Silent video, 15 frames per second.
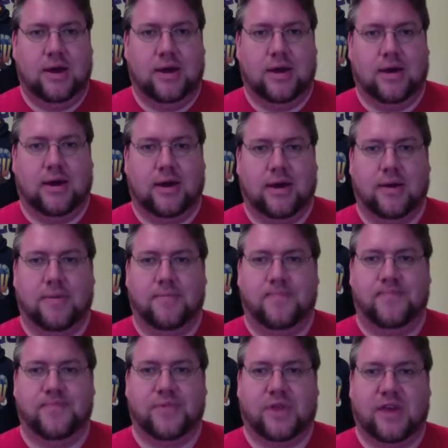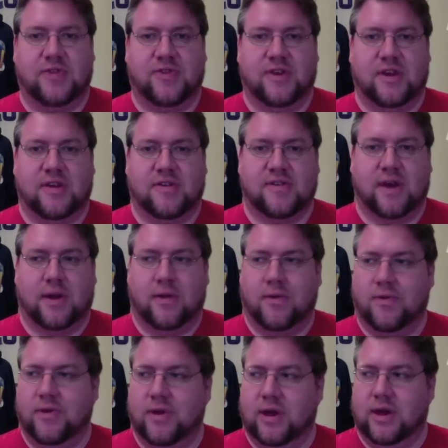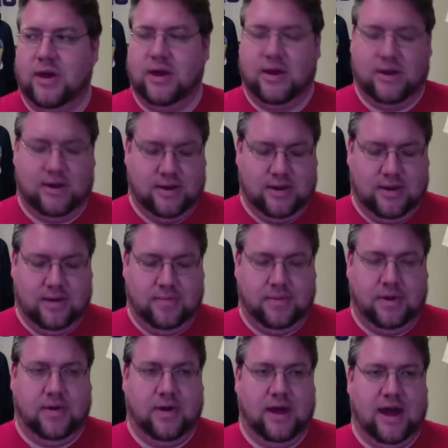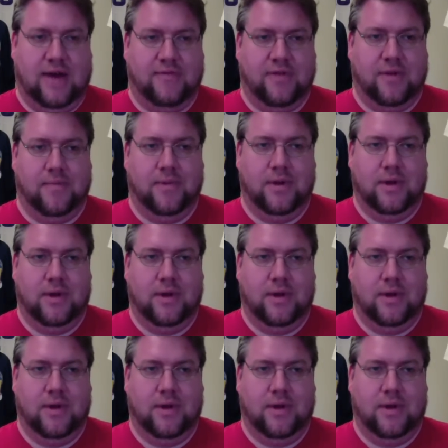um, get things settled and, um, you know, have them